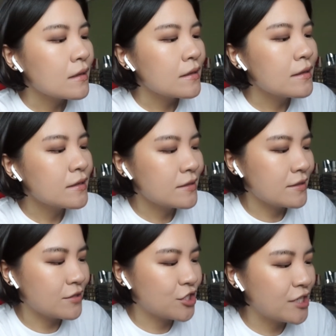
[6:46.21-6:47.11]
There's
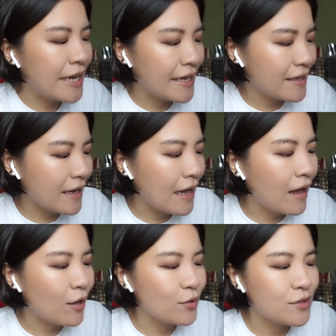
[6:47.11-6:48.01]
a shade
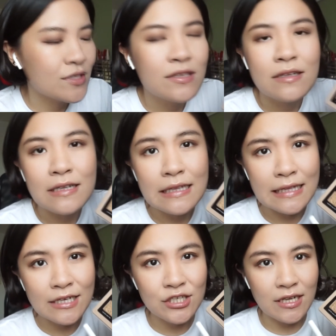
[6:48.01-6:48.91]
called Lash